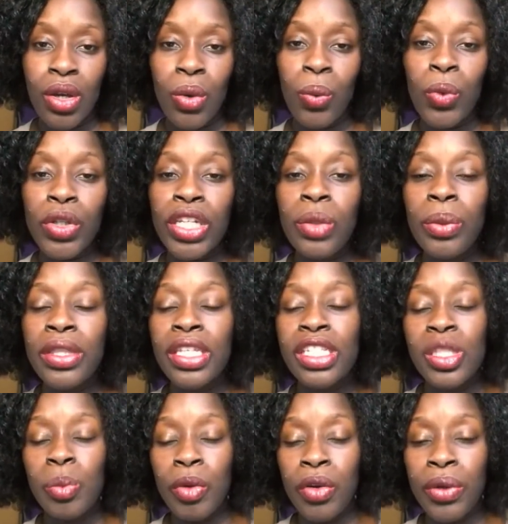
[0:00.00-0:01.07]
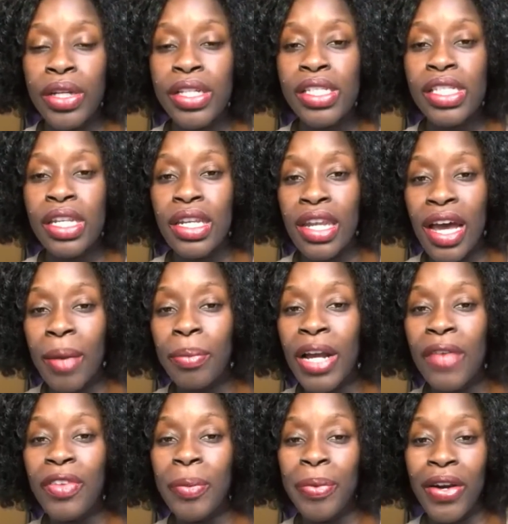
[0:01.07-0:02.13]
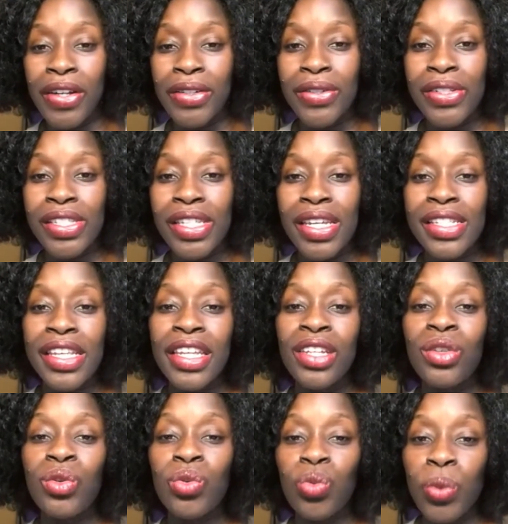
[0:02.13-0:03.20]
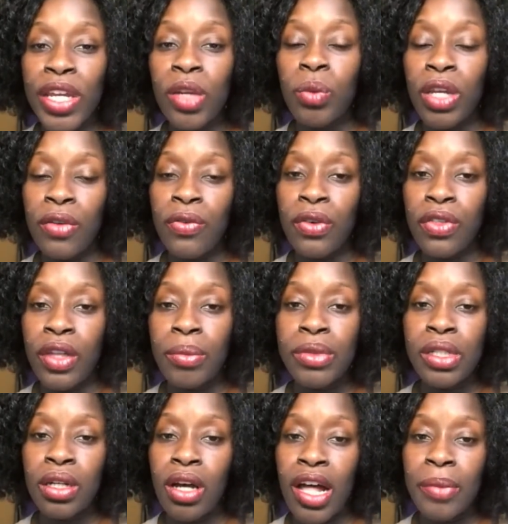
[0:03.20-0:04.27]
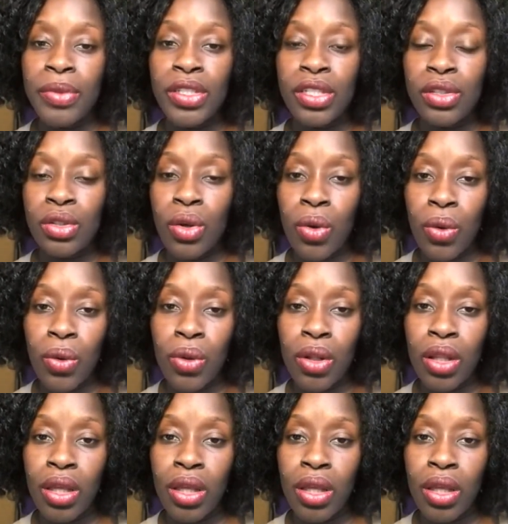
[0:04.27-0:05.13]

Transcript: Working with experienced nonprofit partners is a great way for them to accomplish this goal.